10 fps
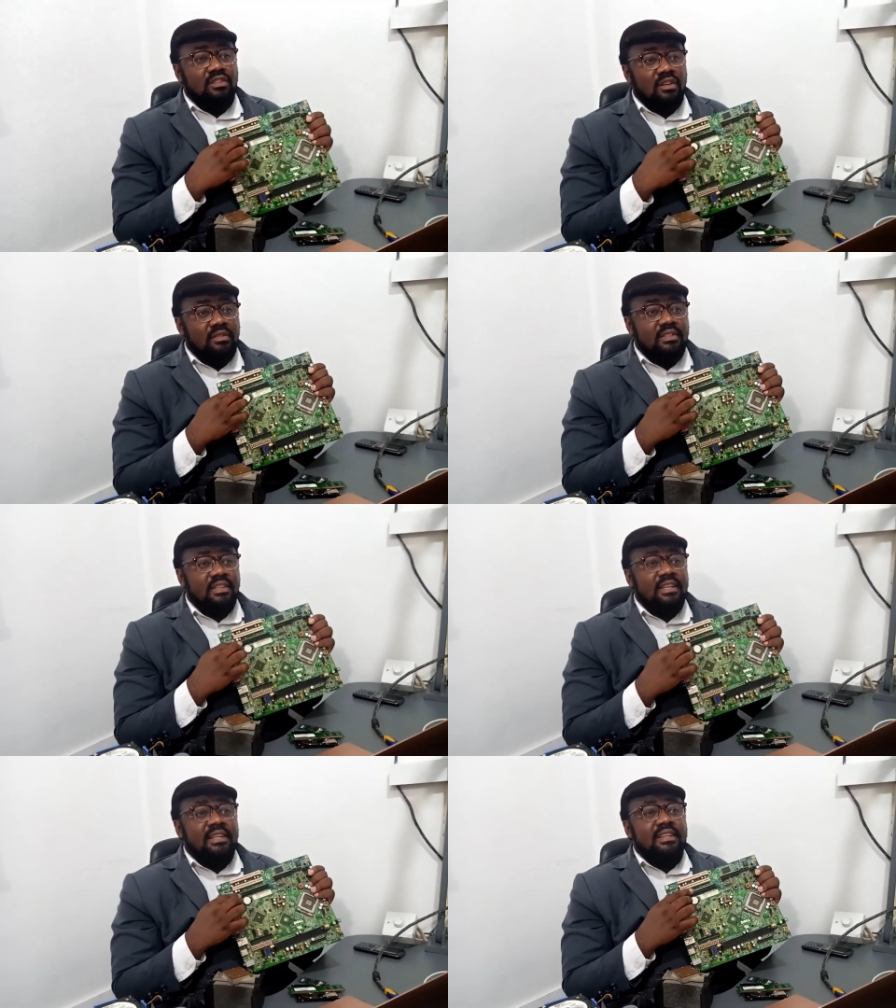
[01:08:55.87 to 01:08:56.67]
slot.
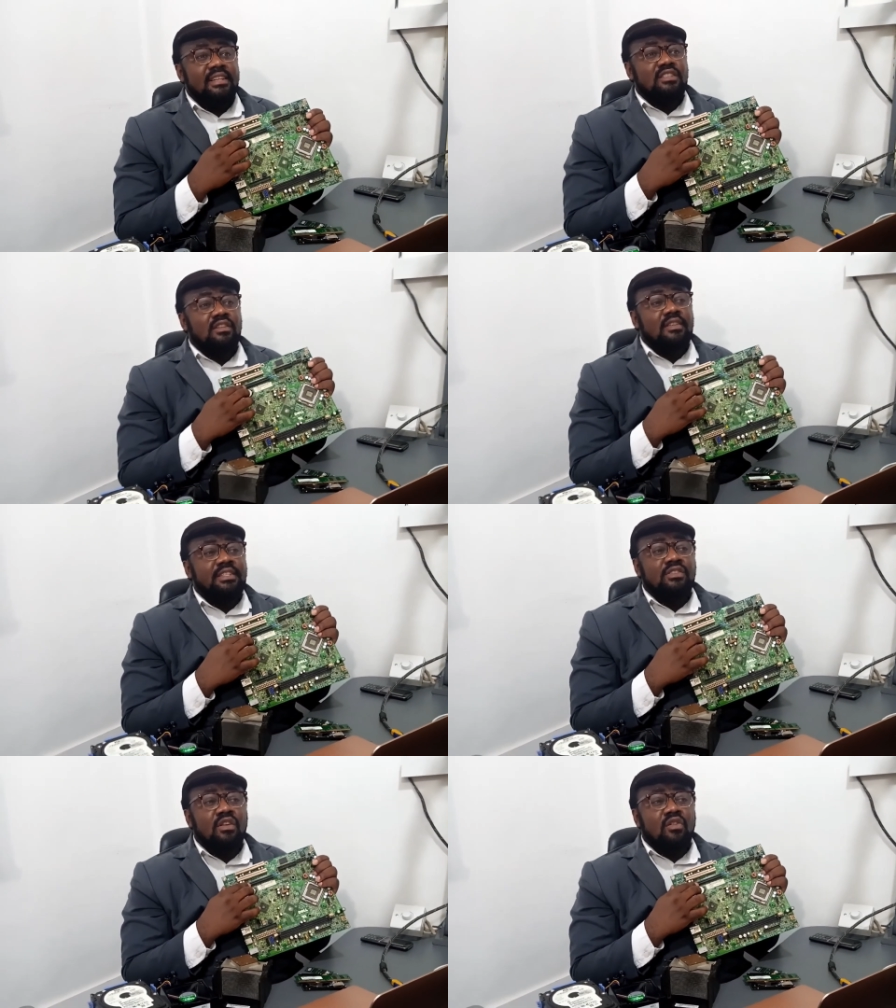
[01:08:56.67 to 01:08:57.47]
This
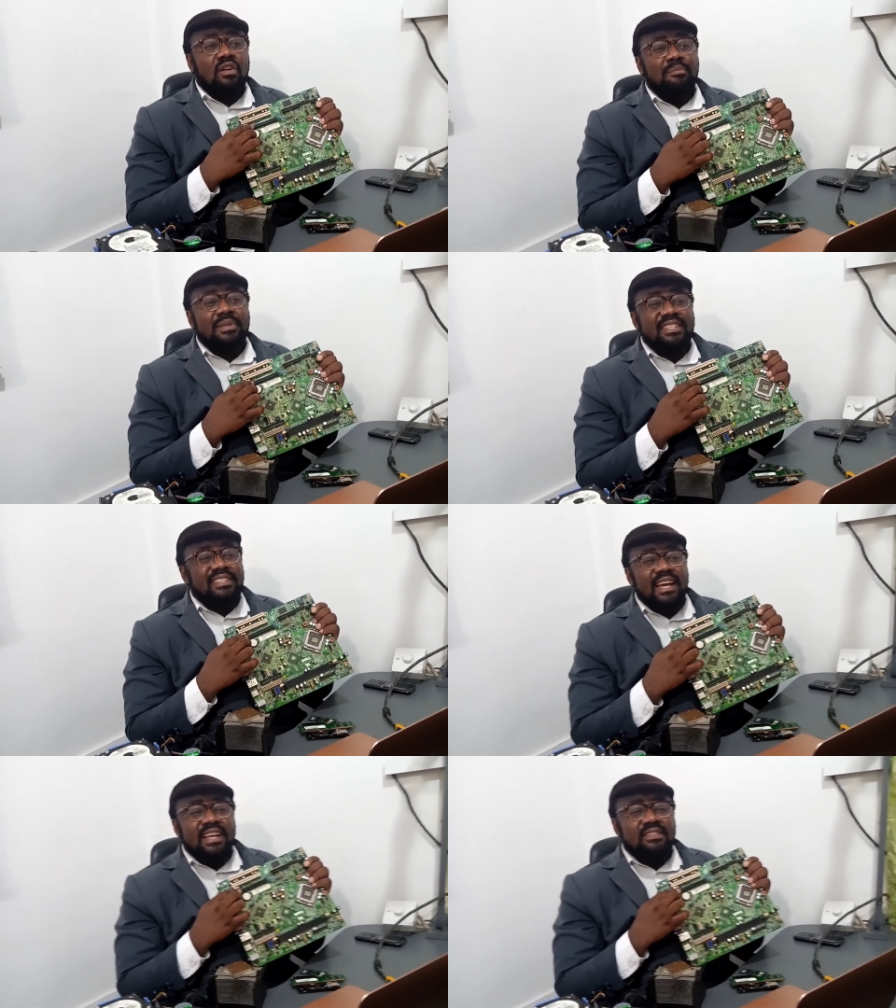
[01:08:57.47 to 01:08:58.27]
slot is not called
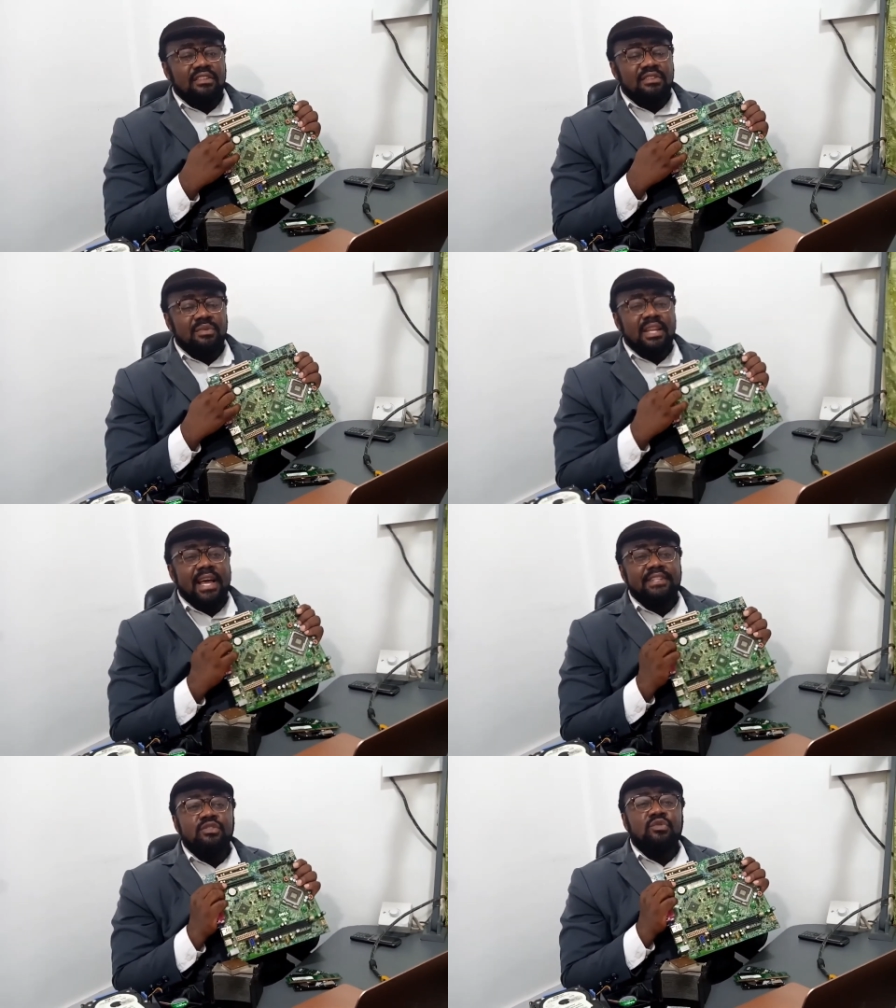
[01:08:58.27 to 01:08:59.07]
PCI slot. When they
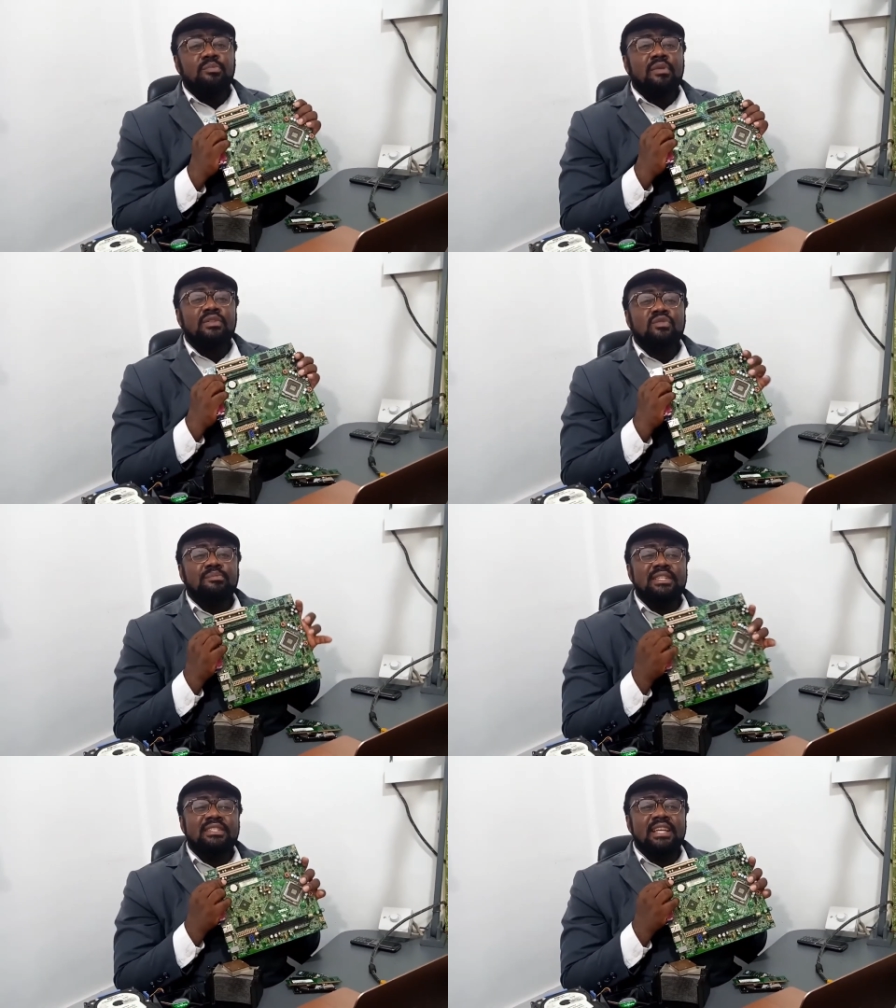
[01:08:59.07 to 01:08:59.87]
ask you to point to
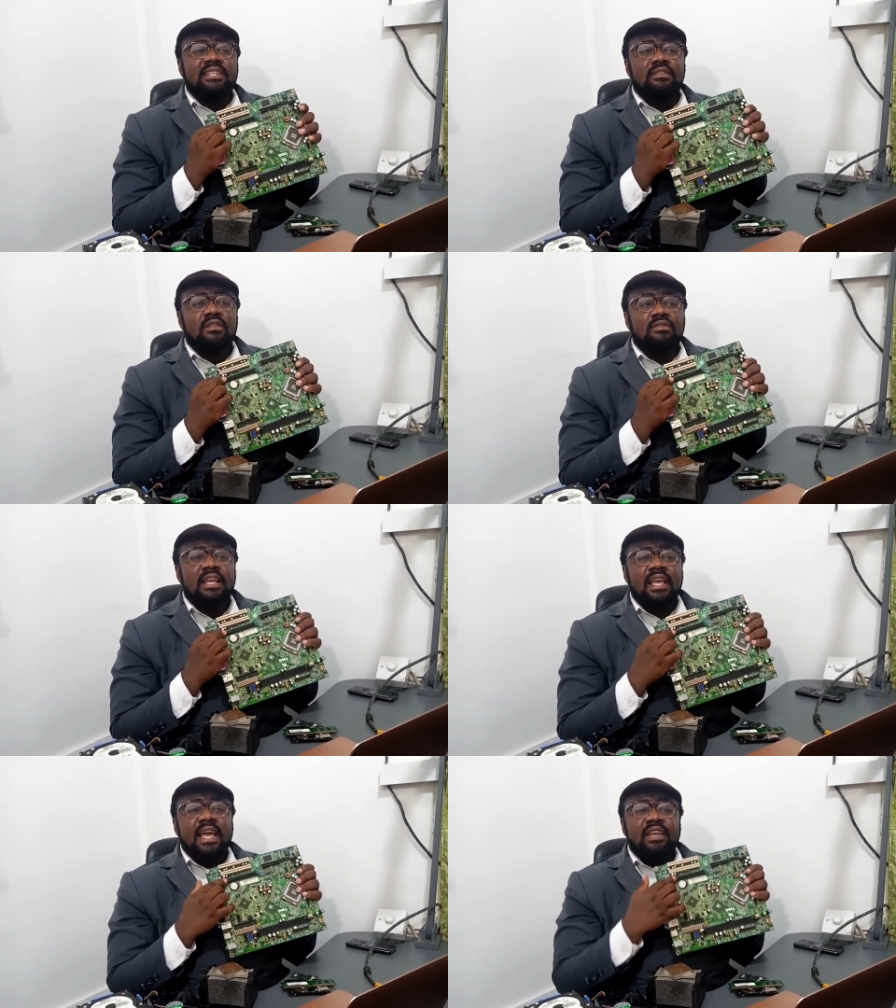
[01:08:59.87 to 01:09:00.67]
PCI slot
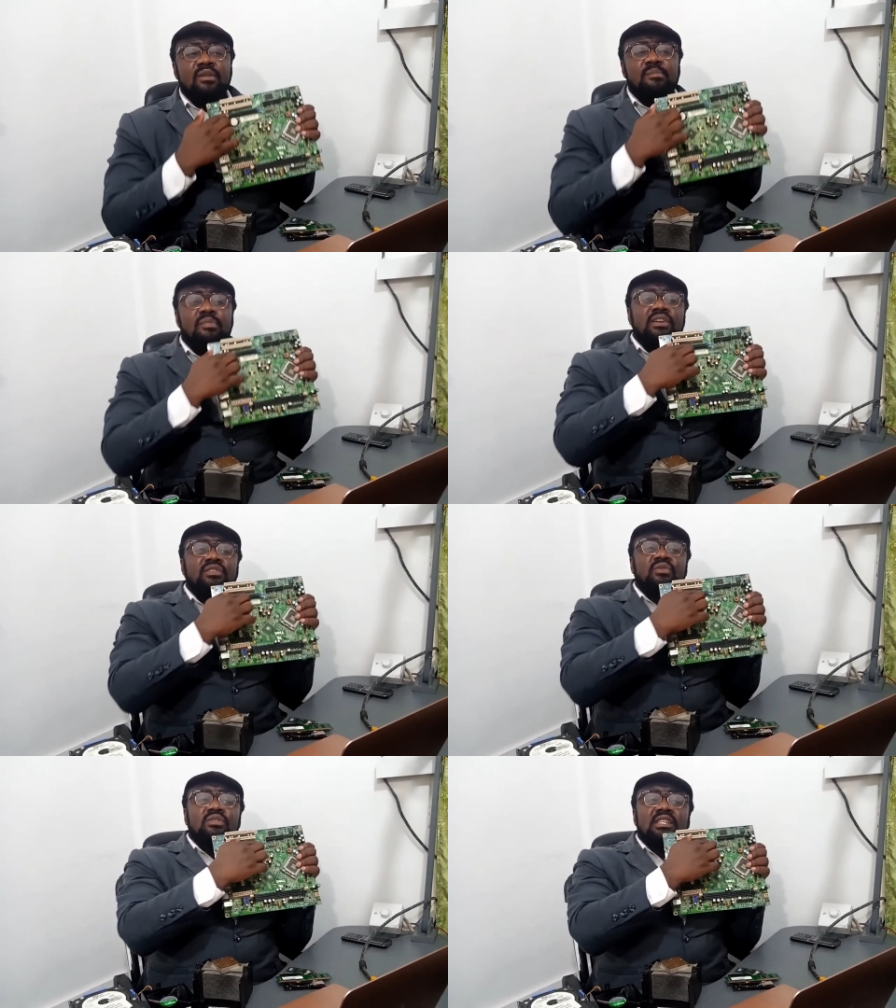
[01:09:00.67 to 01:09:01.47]
and you
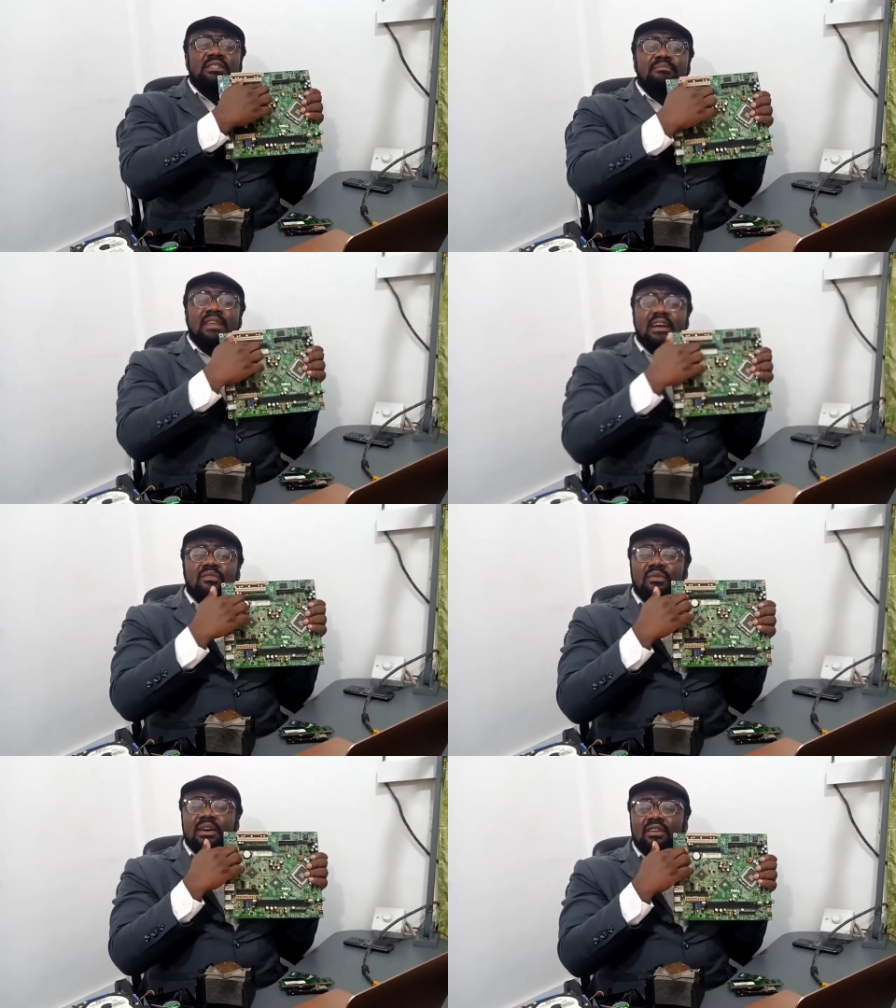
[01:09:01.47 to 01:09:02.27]
point to this
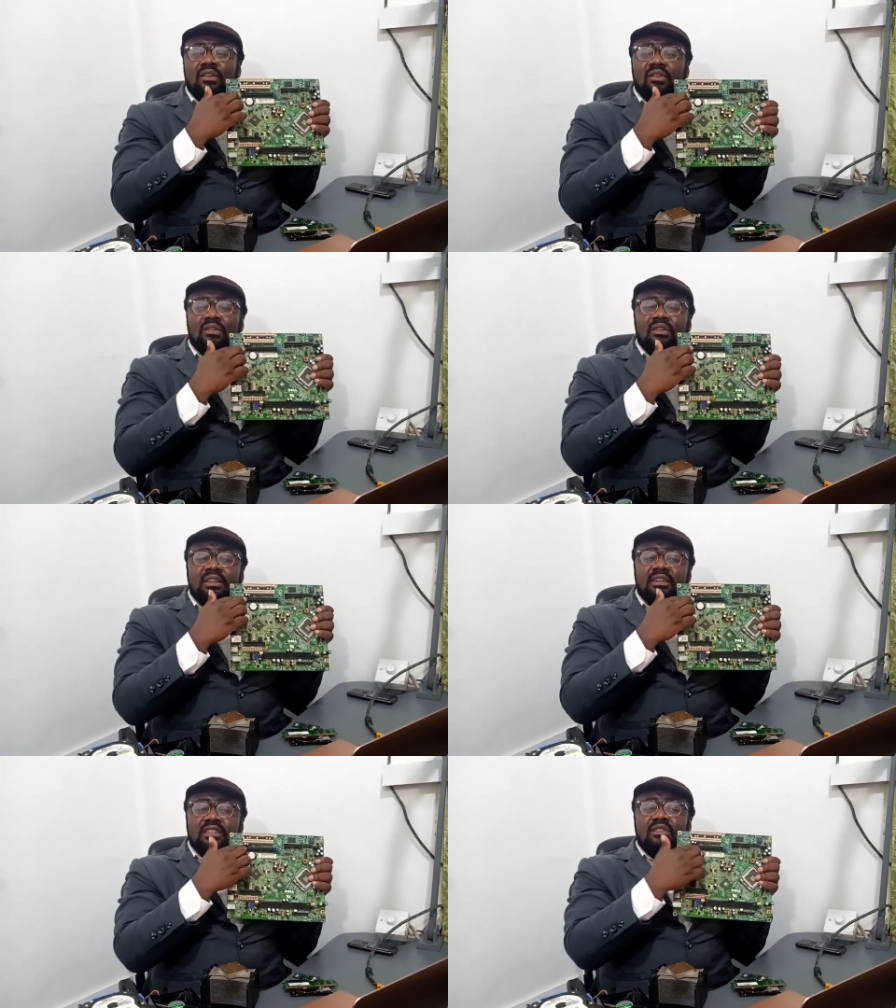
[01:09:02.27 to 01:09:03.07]
black one or
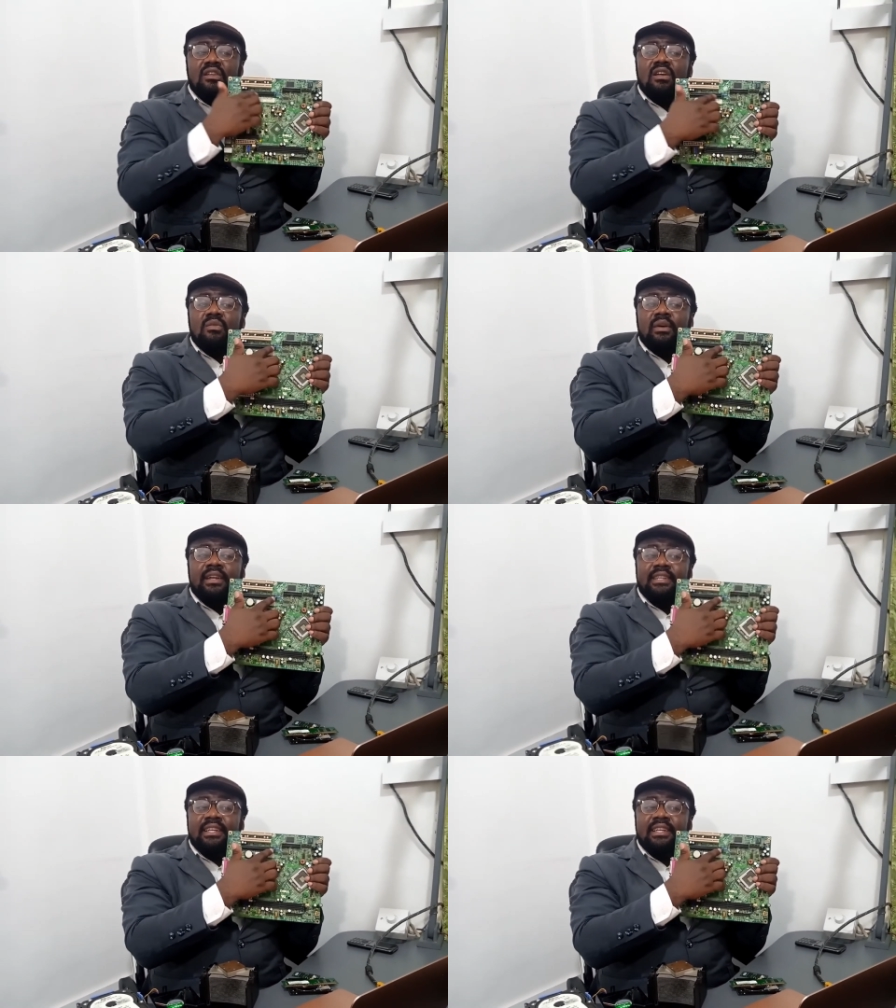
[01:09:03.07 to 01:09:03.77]
this long one